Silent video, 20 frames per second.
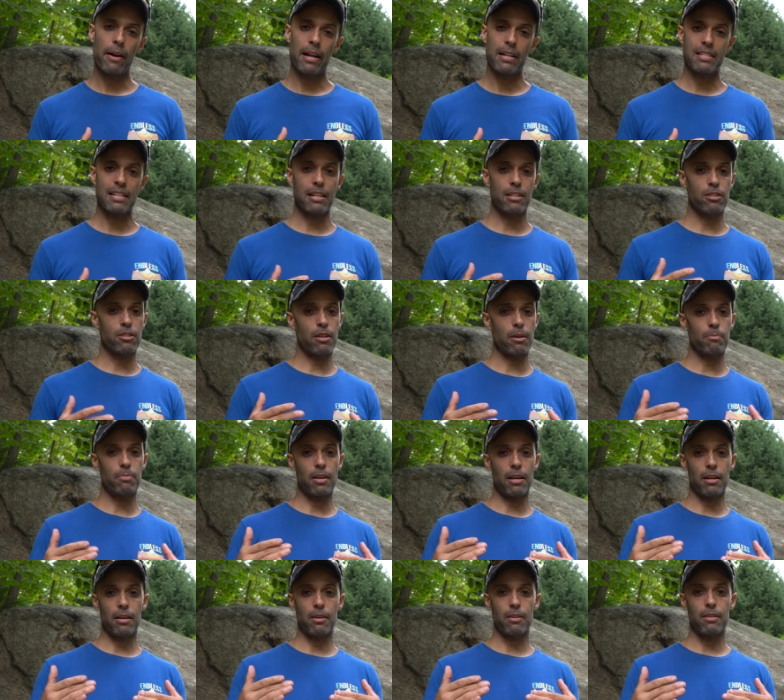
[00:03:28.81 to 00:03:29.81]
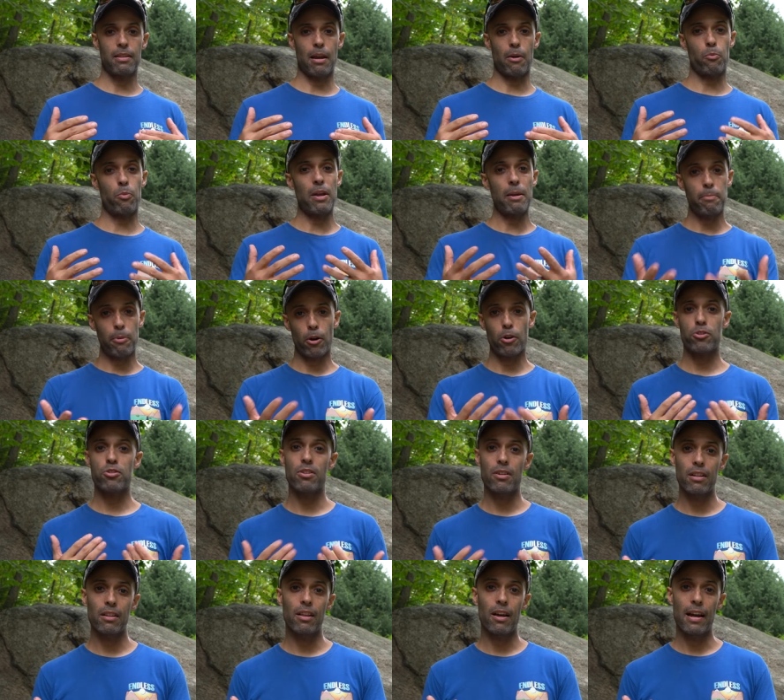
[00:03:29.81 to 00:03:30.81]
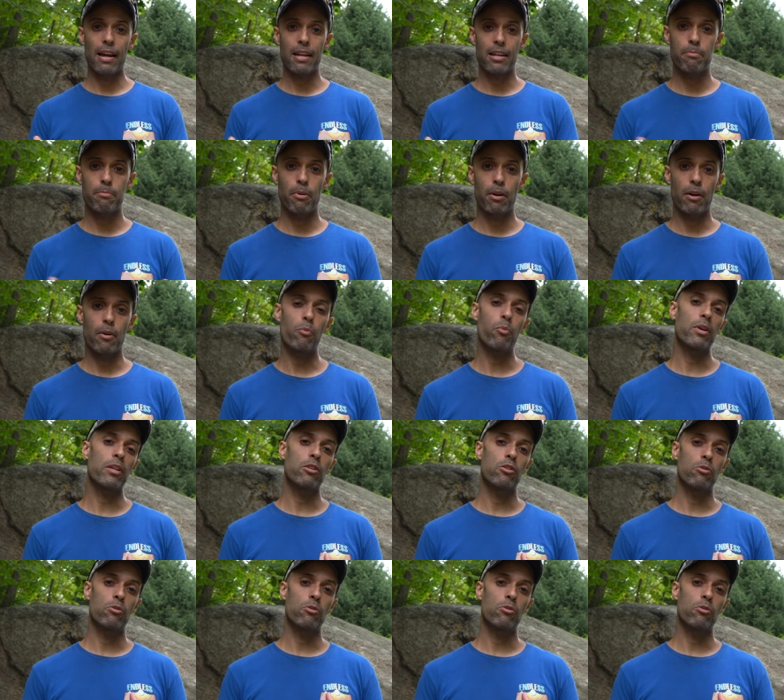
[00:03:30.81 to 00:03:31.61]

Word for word: It's not something that we personally like like, but we,